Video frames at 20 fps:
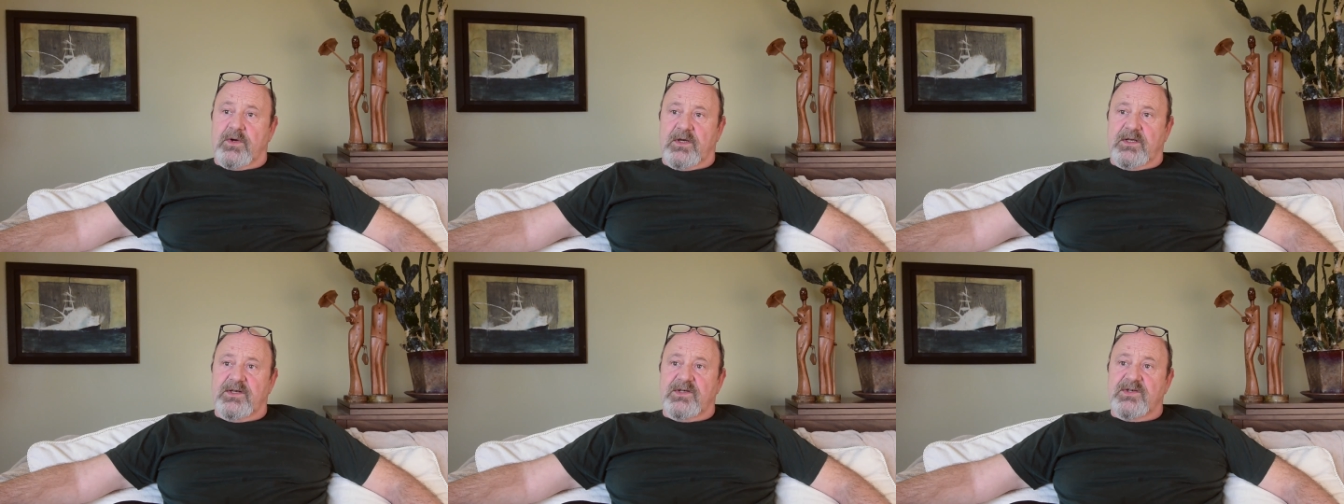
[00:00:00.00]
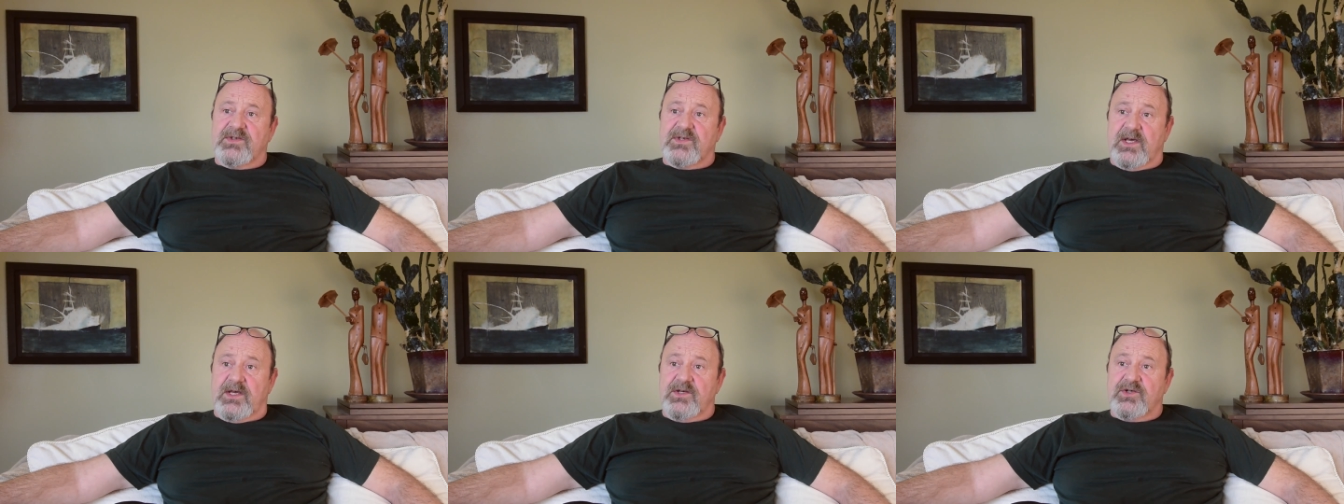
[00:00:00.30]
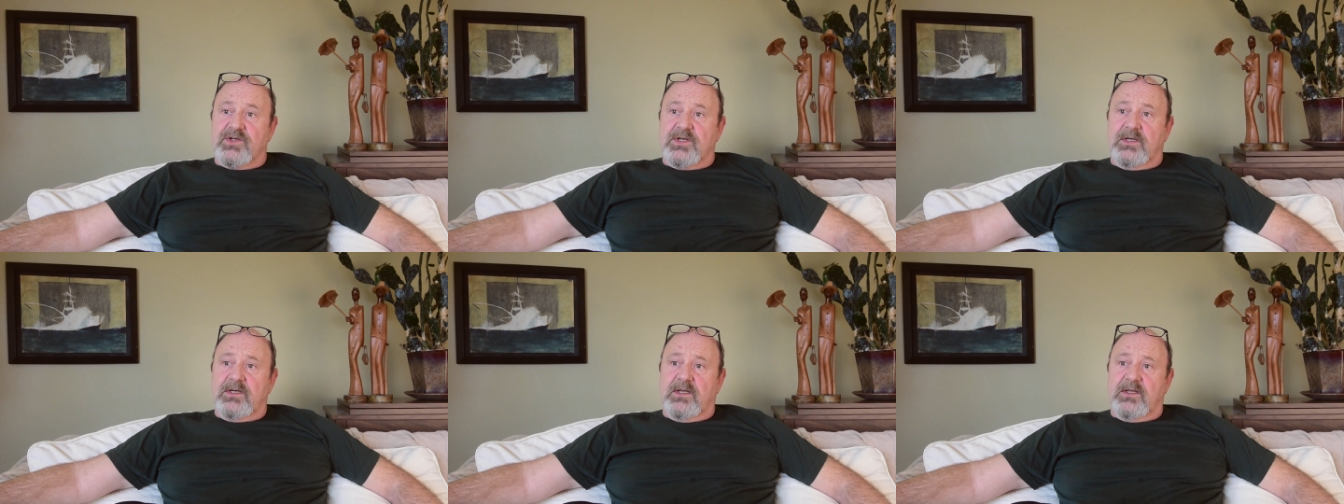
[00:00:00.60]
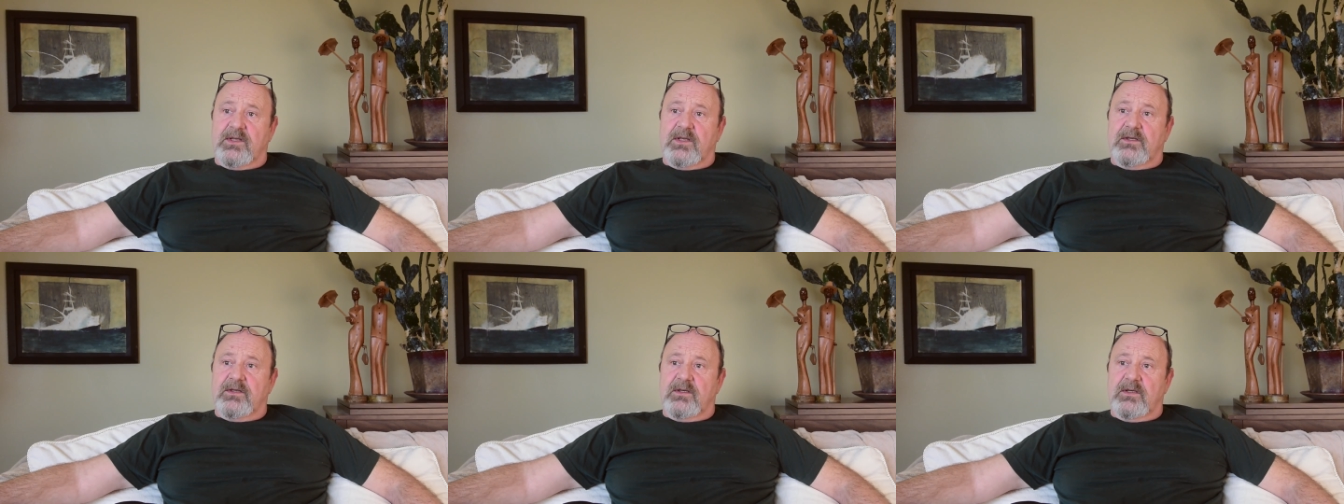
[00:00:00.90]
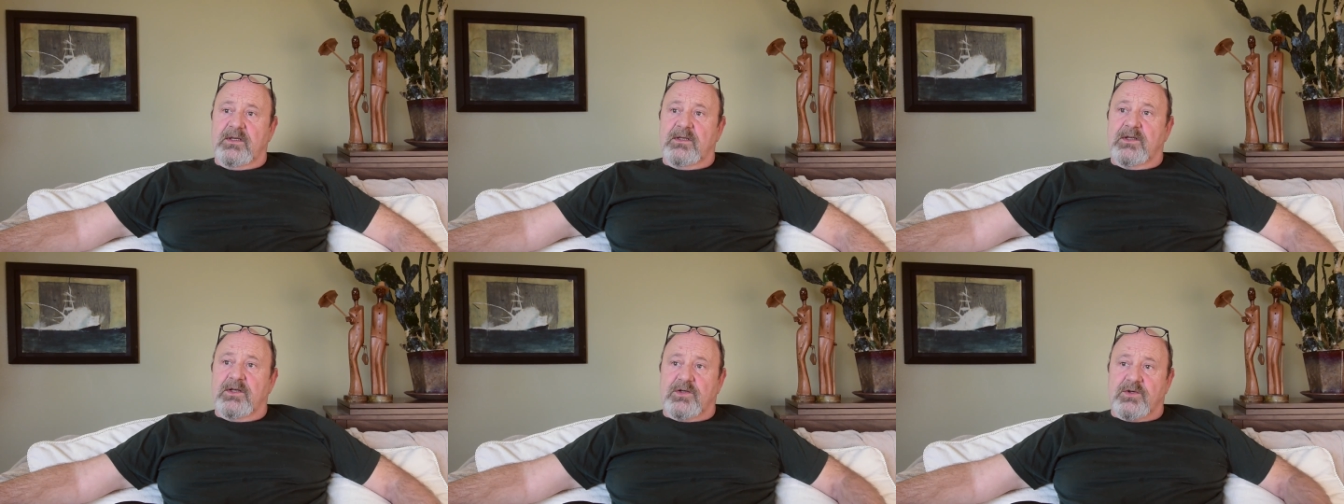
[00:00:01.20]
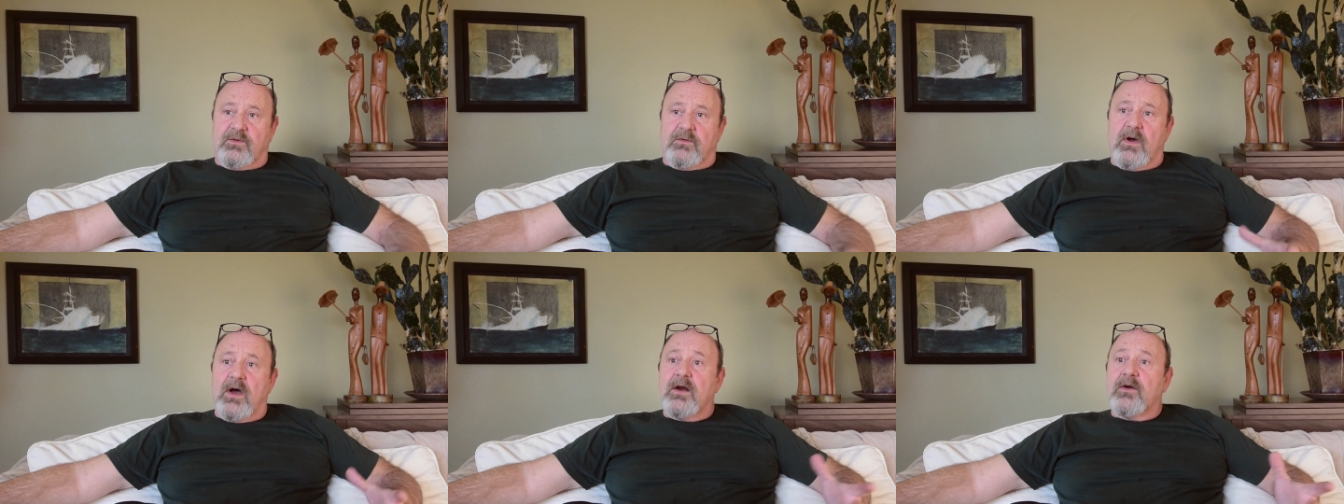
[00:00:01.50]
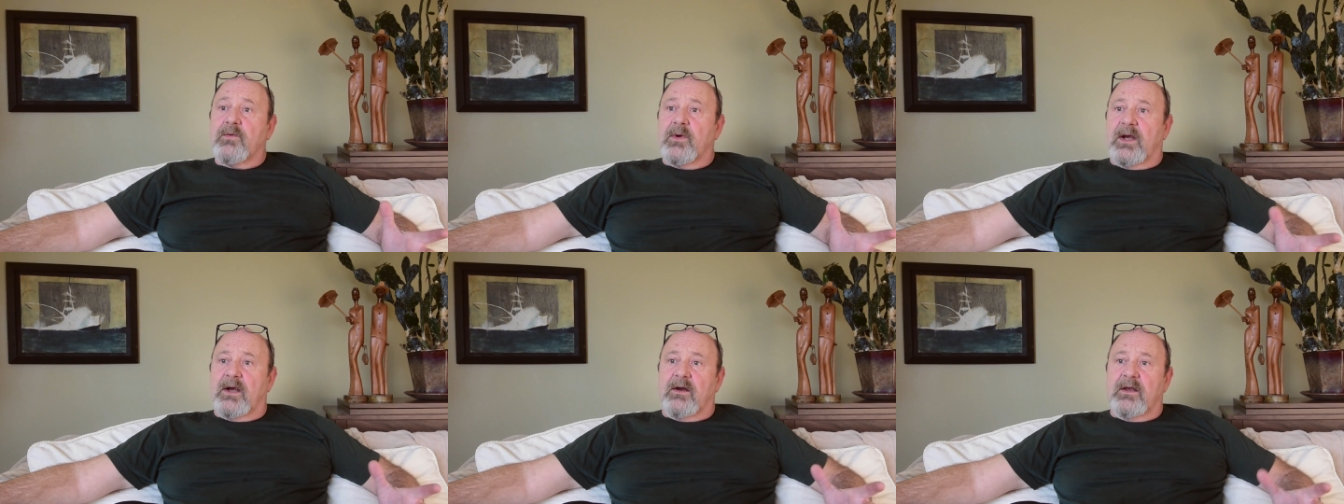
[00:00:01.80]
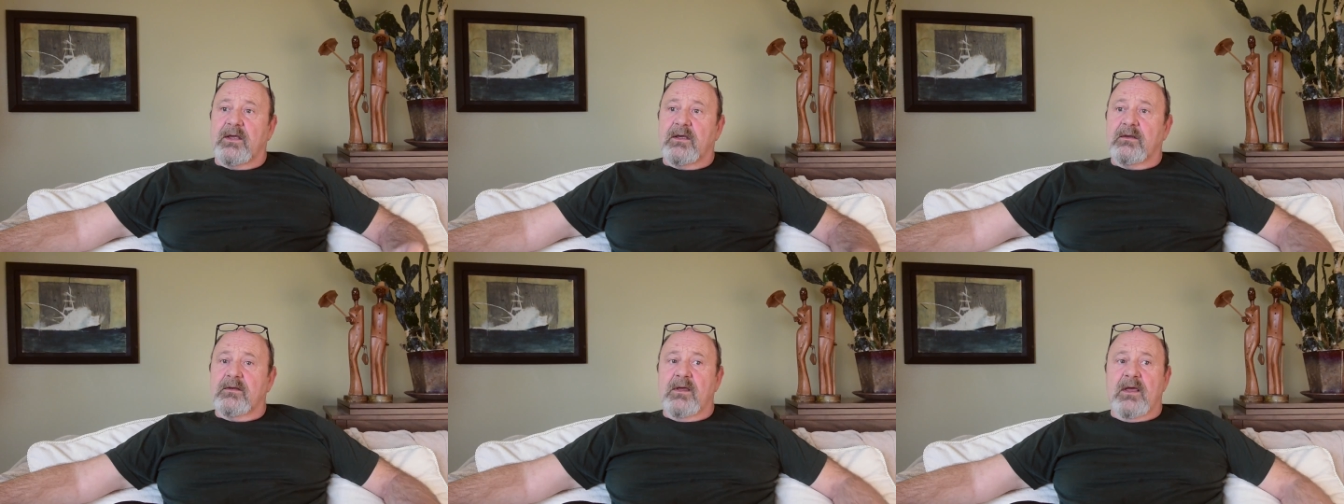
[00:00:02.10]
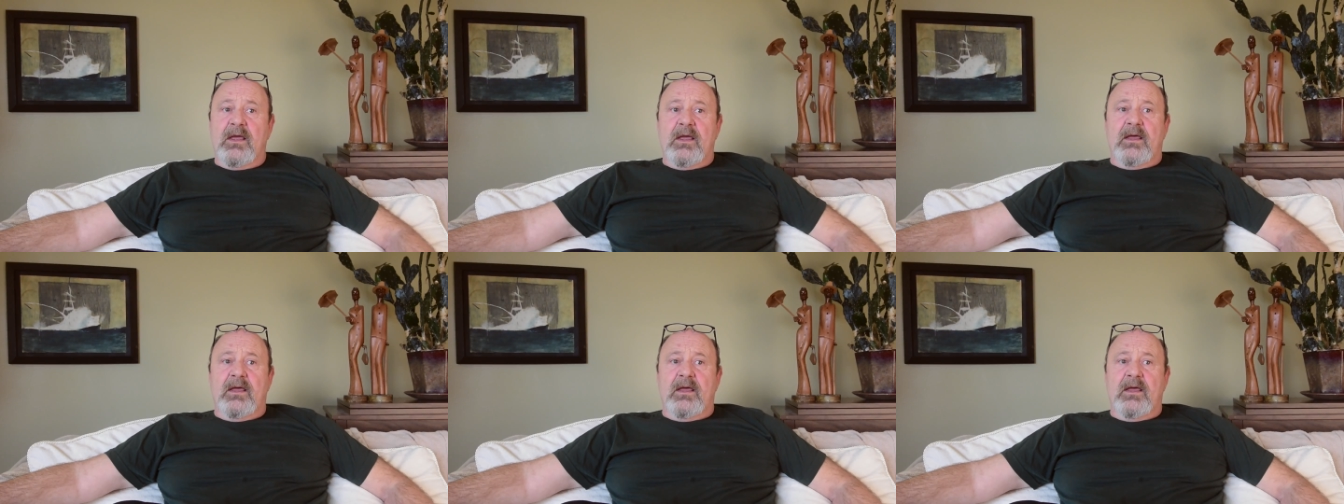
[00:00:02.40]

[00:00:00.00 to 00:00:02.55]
organization at the in the Toronto area,